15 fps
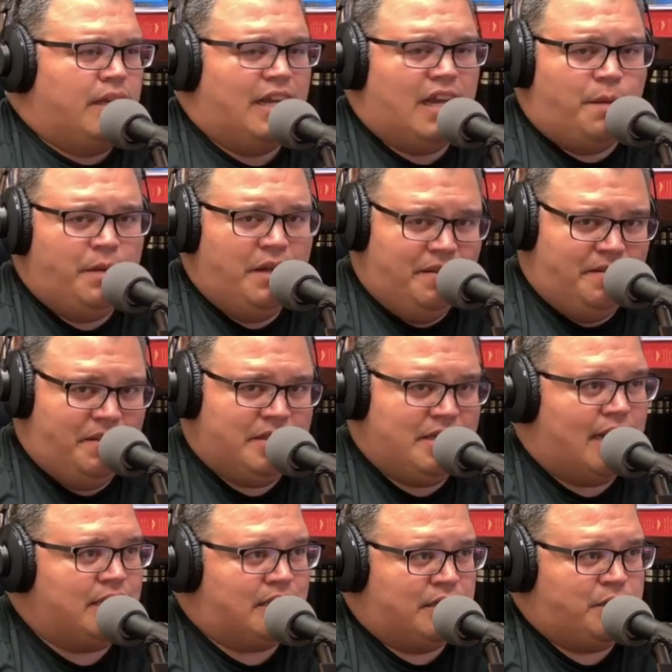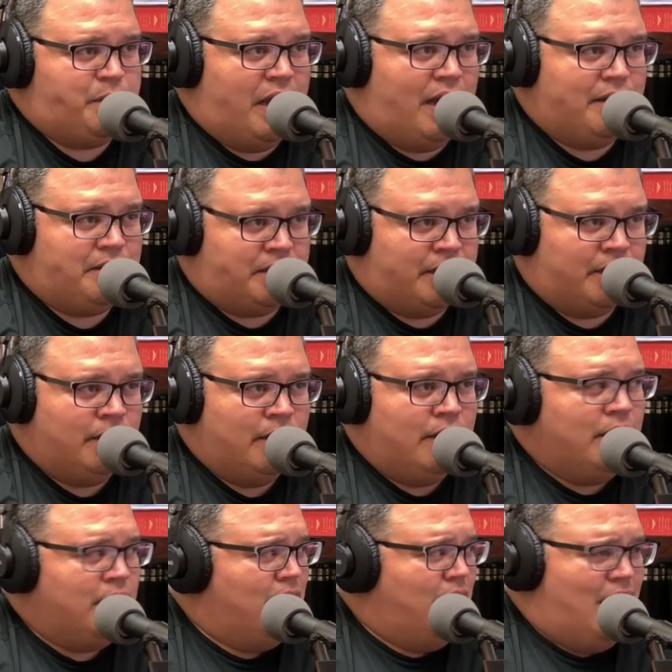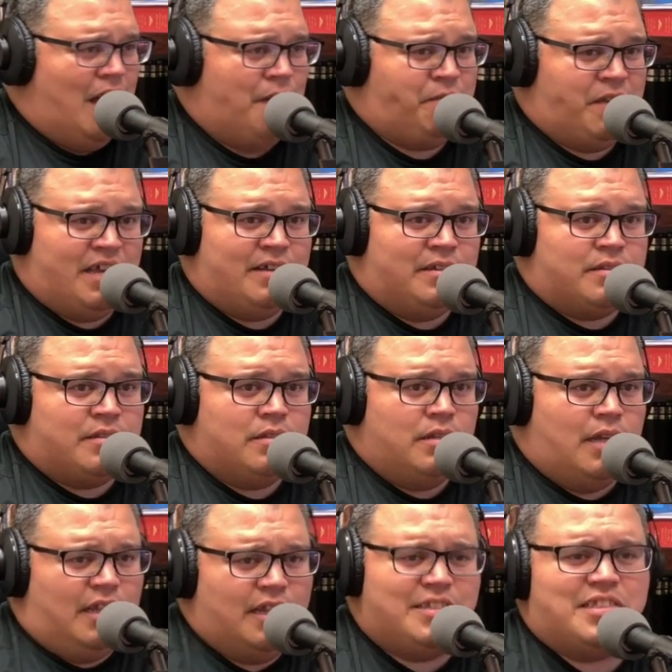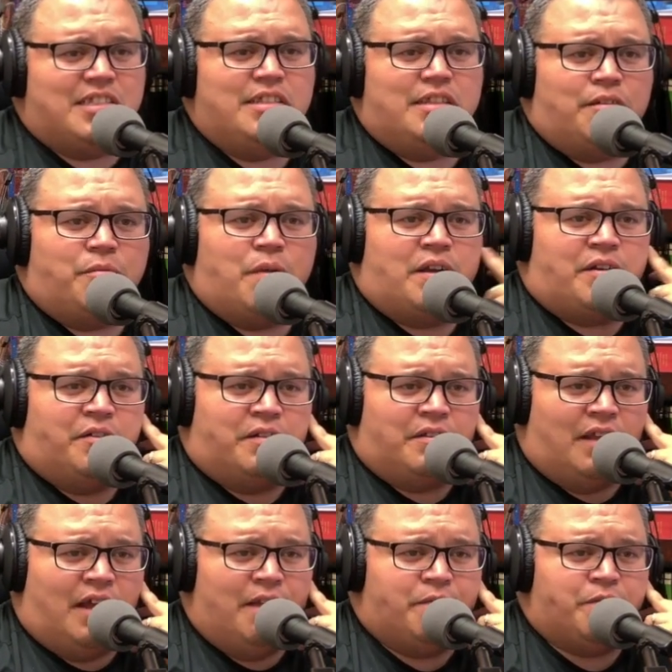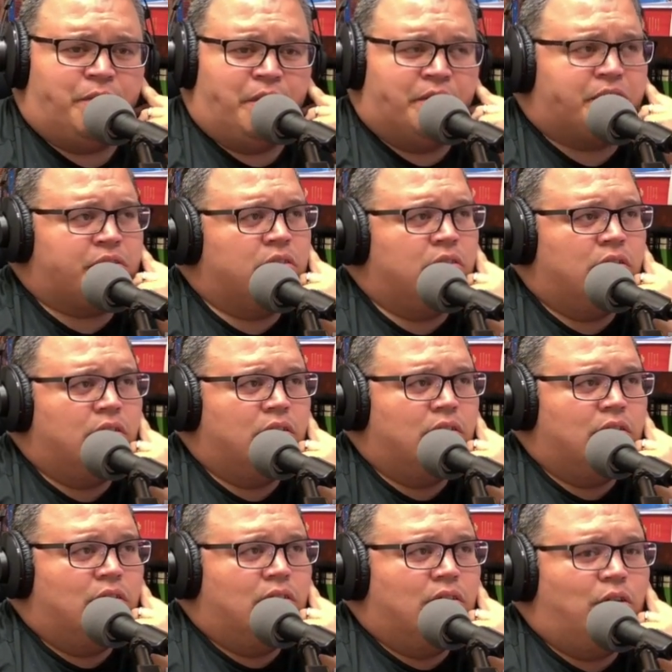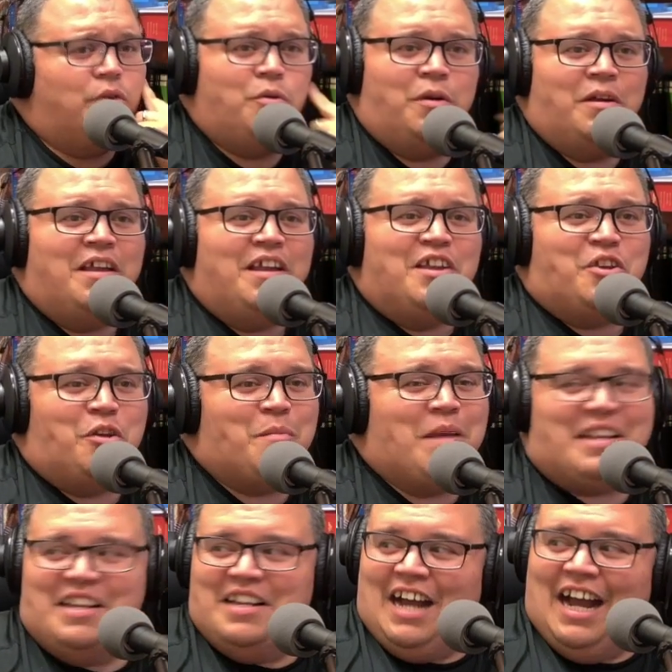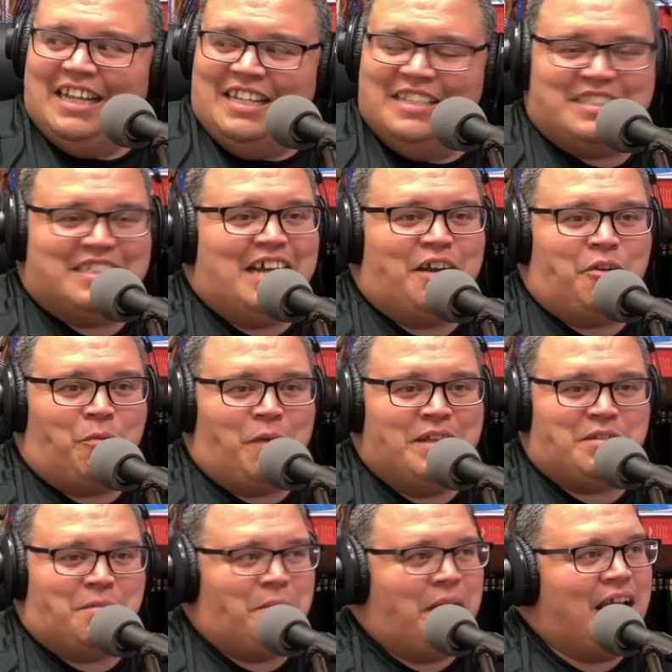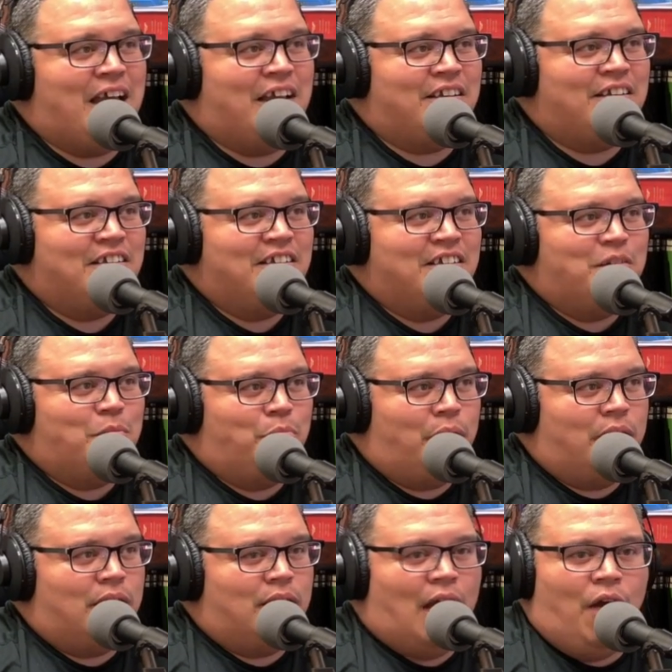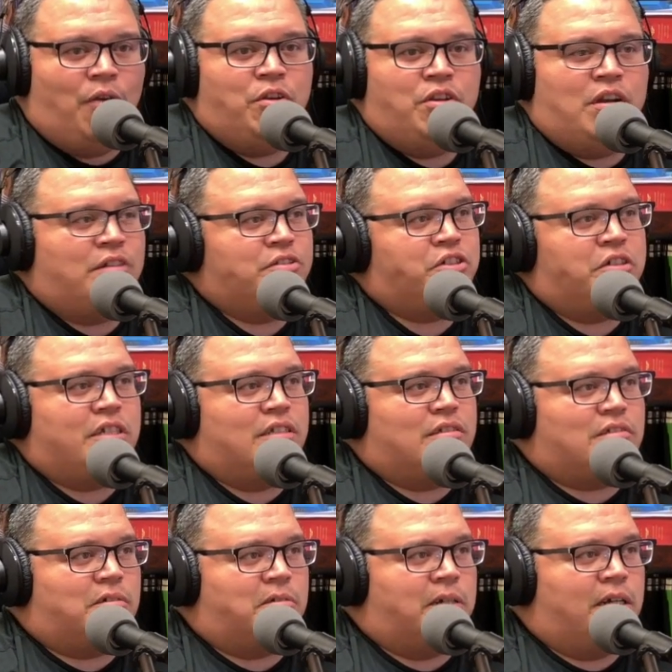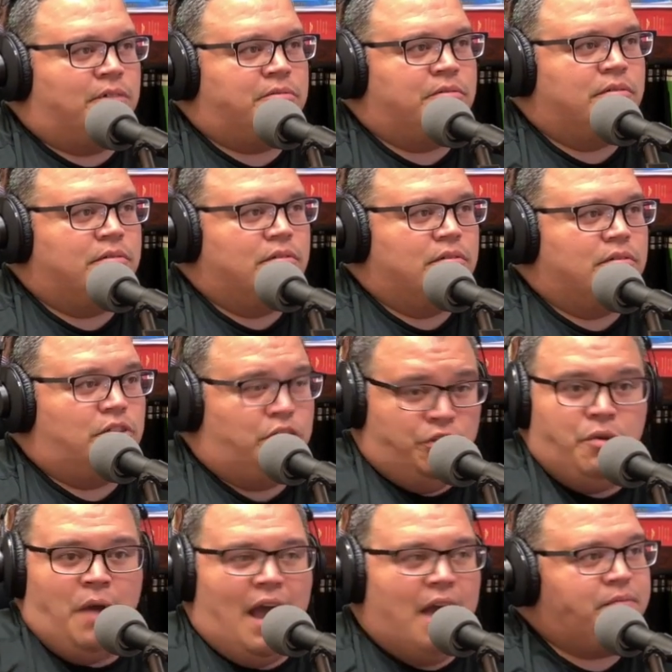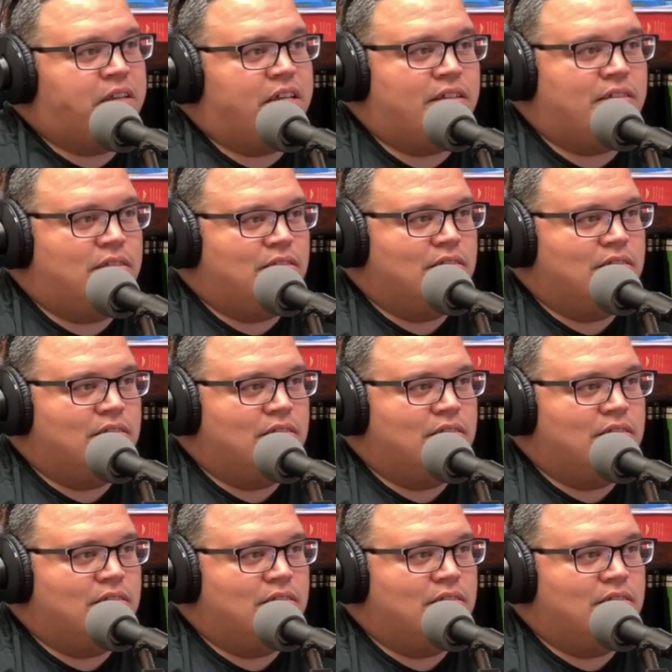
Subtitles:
And how many of these guys, let's be honest here, have kids? And let's see their record in lives first. You're making guidelines on how to raise a man, but how'd your kids turn out? Do you have kids?